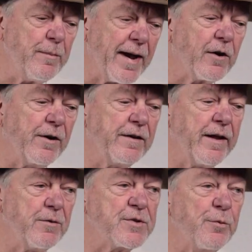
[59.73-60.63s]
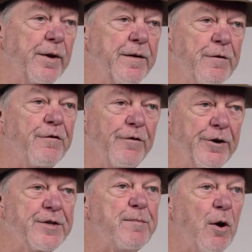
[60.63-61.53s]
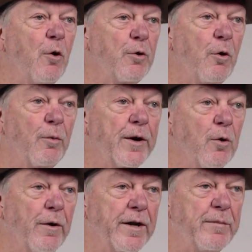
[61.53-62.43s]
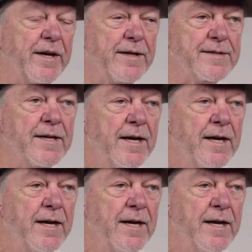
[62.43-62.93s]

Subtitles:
back on it, that was really the first Poco recording, because